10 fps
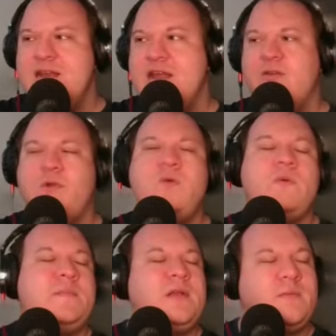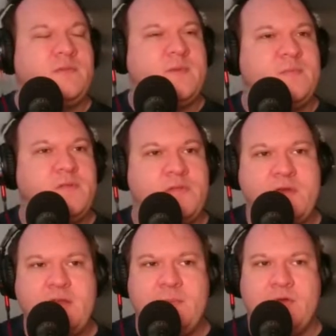way down the road, when he becomes a member of
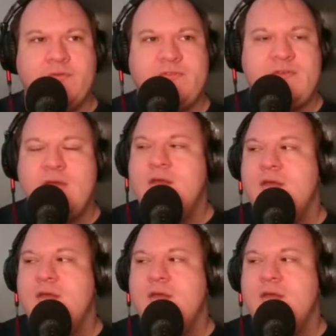the Thunderbolts